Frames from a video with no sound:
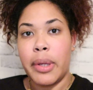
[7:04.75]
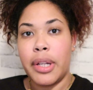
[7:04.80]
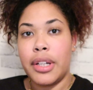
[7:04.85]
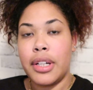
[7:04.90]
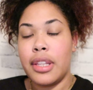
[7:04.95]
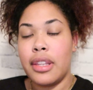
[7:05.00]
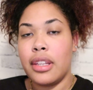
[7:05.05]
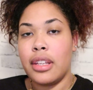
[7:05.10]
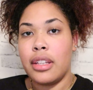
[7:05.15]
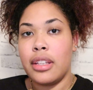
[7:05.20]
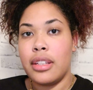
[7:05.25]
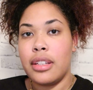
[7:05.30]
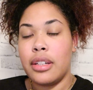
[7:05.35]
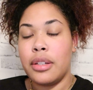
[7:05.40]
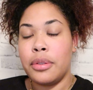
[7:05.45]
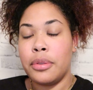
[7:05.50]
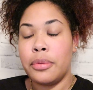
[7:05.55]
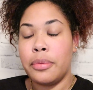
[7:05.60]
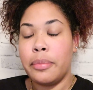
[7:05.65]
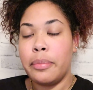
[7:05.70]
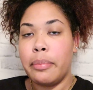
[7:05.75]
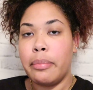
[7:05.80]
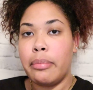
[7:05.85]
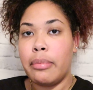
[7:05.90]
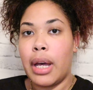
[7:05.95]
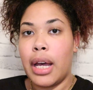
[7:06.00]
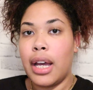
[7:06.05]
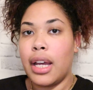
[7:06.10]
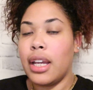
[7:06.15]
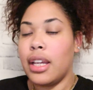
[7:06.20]
better than
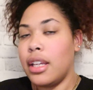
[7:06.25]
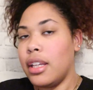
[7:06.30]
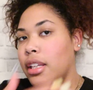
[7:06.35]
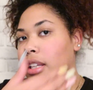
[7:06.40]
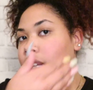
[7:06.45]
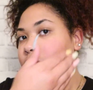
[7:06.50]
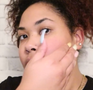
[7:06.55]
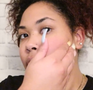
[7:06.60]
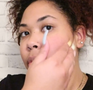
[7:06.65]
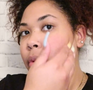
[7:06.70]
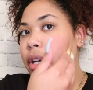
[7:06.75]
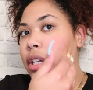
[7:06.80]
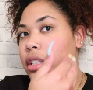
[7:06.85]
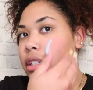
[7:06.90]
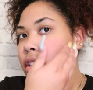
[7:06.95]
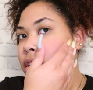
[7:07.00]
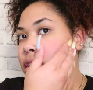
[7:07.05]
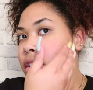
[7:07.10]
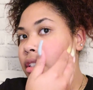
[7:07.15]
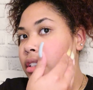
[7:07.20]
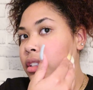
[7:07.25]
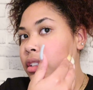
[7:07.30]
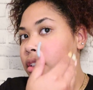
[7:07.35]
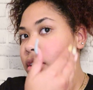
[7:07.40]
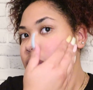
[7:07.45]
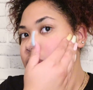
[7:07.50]
my eos